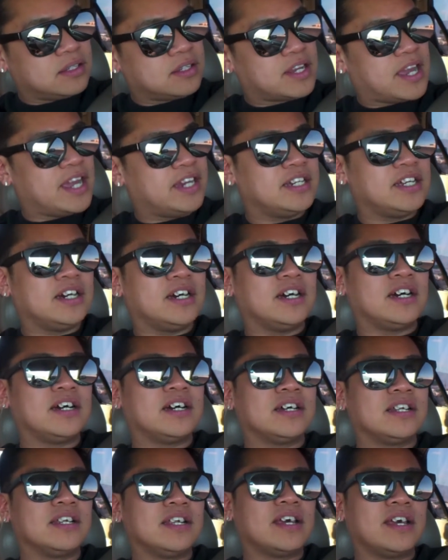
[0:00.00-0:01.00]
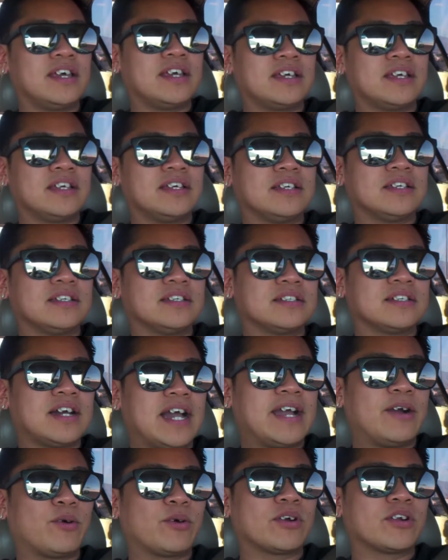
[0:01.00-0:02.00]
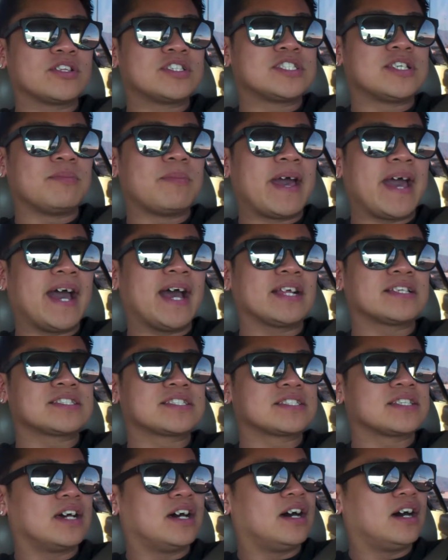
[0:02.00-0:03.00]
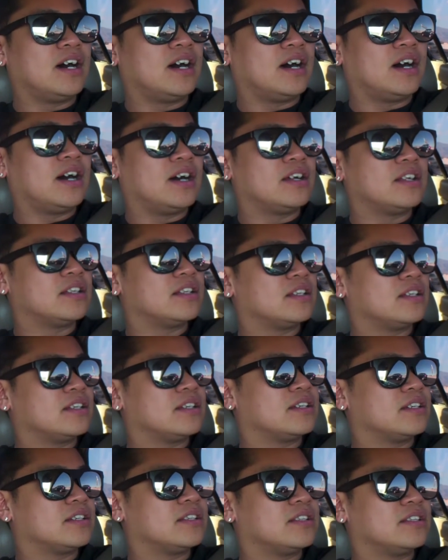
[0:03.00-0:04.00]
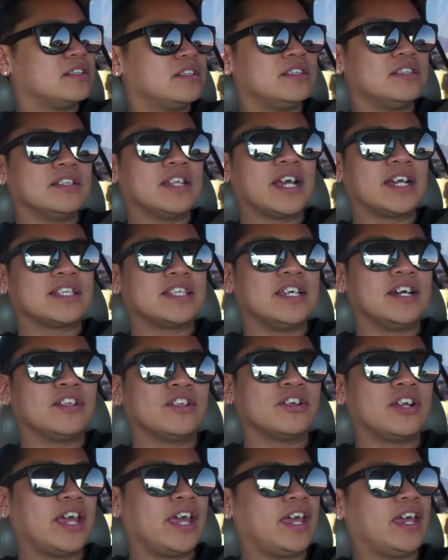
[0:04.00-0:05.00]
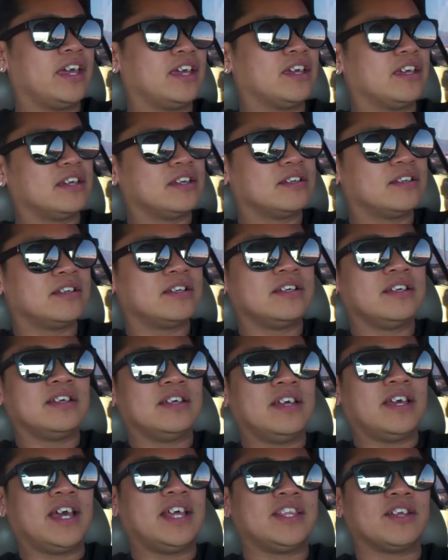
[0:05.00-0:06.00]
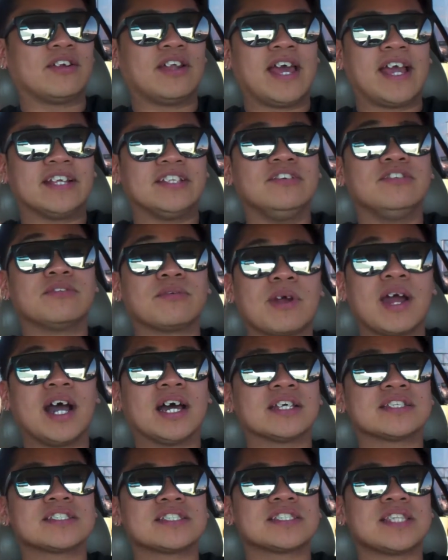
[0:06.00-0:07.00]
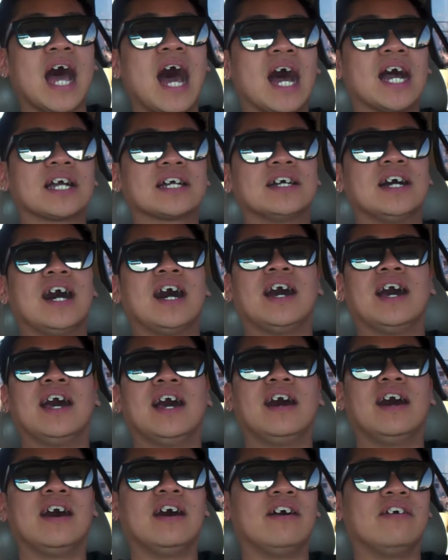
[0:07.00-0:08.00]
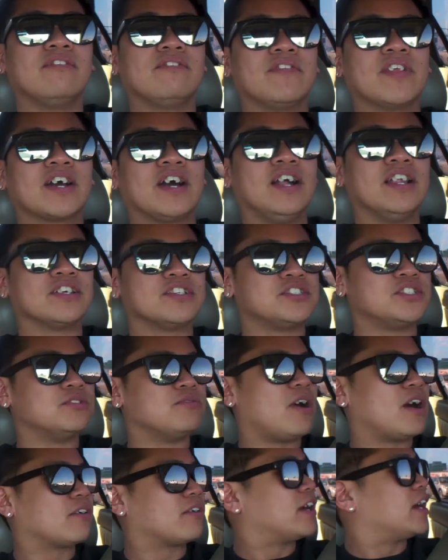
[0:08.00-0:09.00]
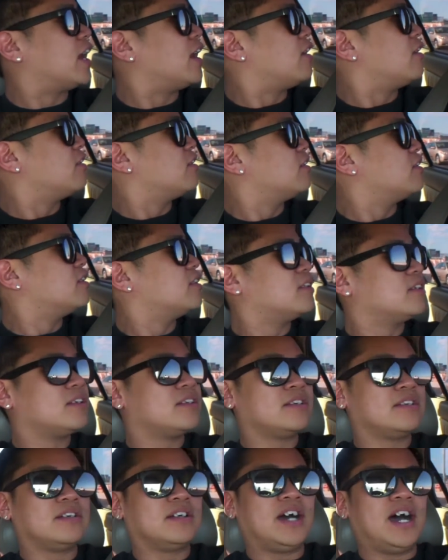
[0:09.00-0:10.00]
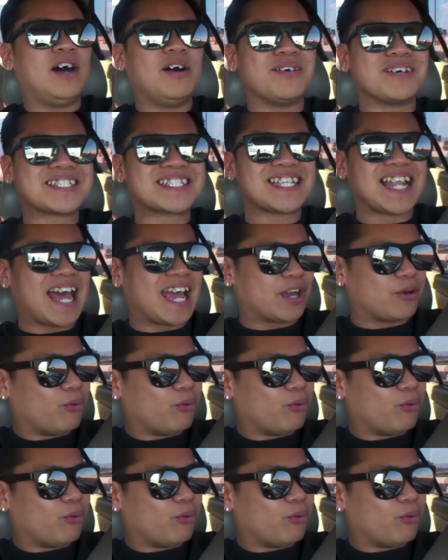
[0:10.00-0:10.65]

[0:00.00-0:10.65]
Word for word: kind of like I ordered some hats uh, like the other day, and they're like, dude, we're out of stock uh, of the colors you want right now. I was like,